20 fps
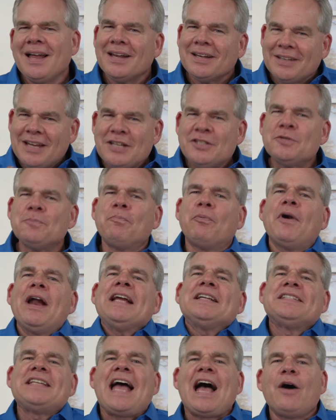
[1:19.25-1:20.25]
Let's
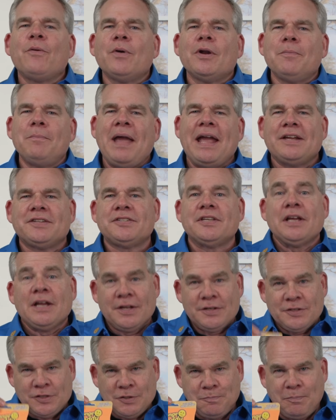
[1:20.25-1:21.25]
break down what makes
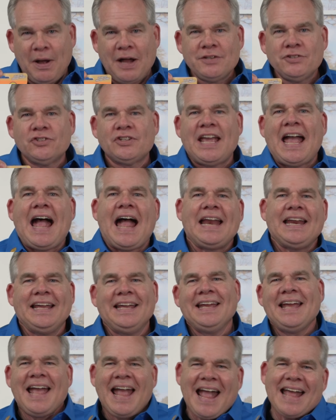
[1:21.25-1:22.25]
Sponge Caddy
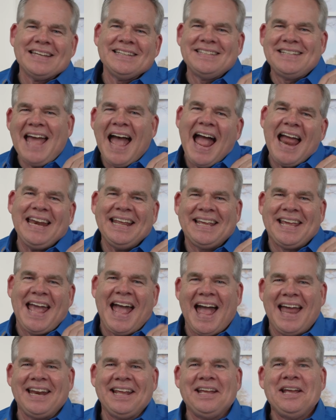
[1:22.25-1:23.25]
and Daddy
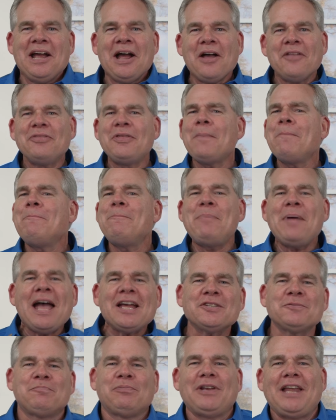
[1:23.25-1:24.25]
Caddy the
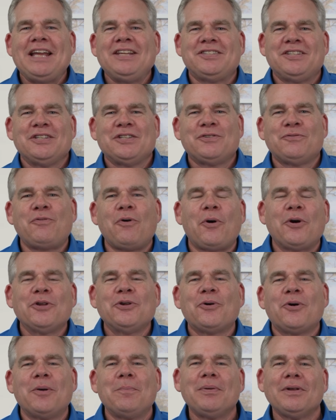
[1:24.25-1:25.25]
best places for
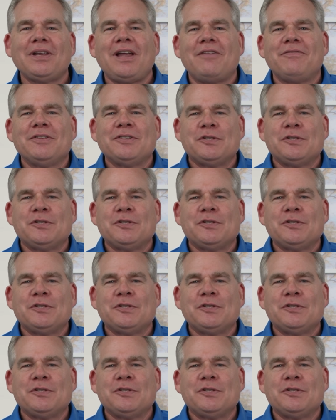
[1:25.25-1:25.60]
your beloved